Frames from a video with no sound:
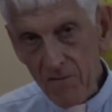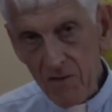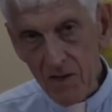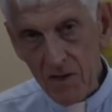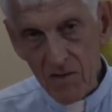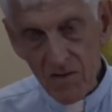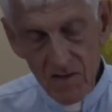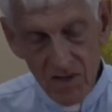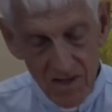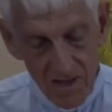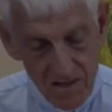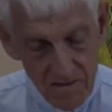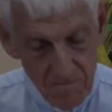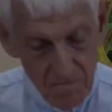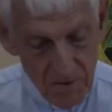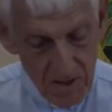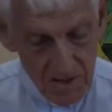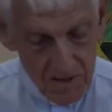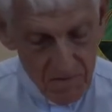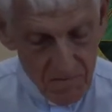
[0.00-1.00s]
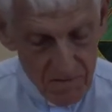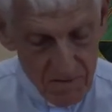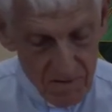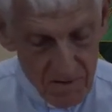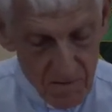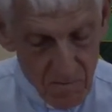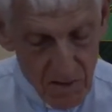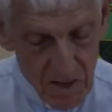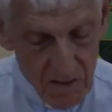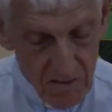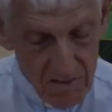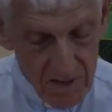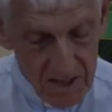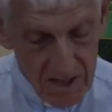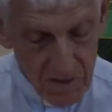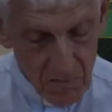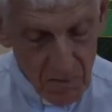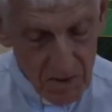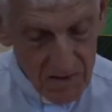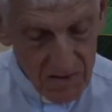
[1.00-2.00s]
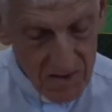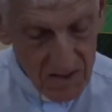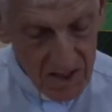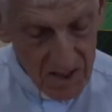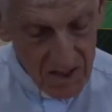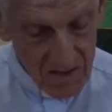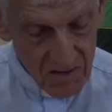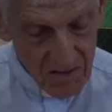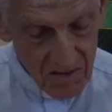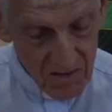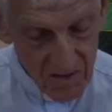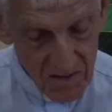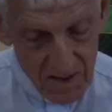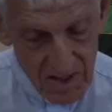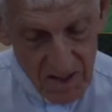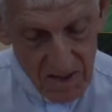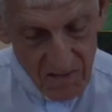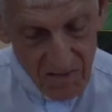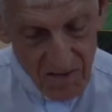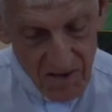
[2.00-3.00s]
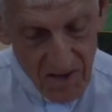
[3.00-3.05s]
so you can see them better for tomorrow night's presentation or the next